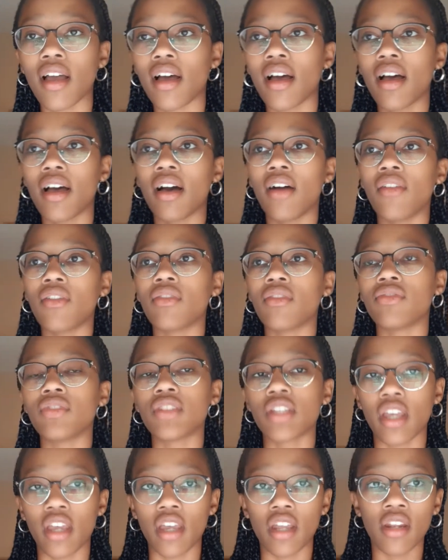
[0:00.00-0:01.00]
out of
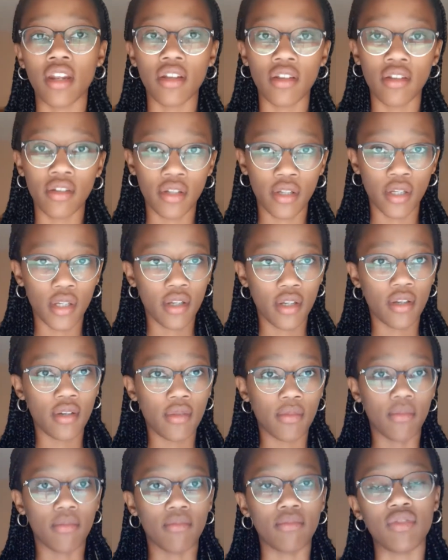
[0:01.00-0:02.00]
10
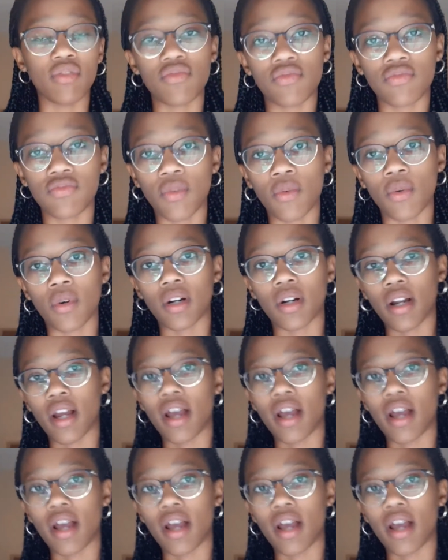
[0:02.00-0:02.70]
before